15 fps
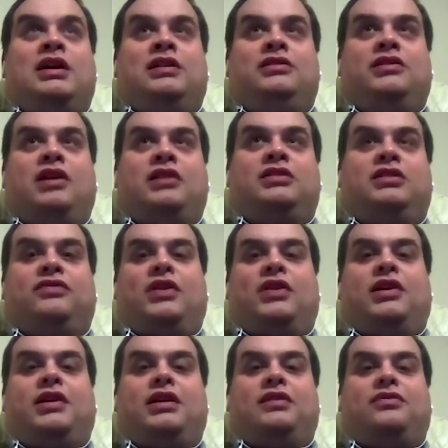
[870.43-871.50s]

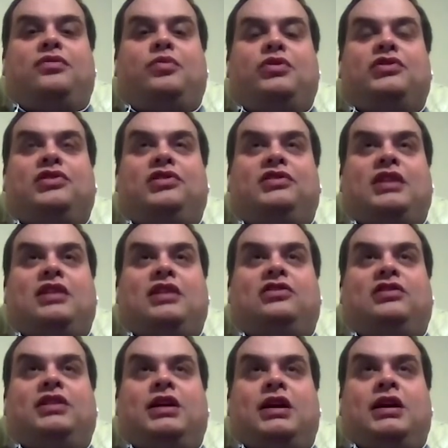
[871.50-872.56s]
'95, was
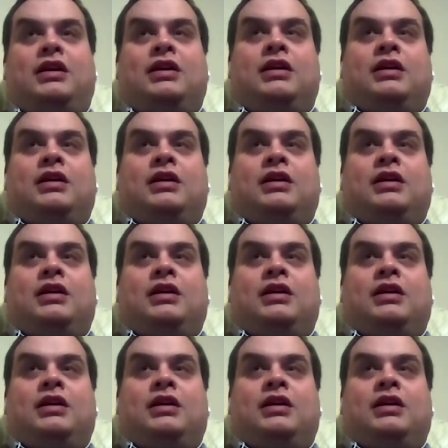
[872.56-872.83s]
essentially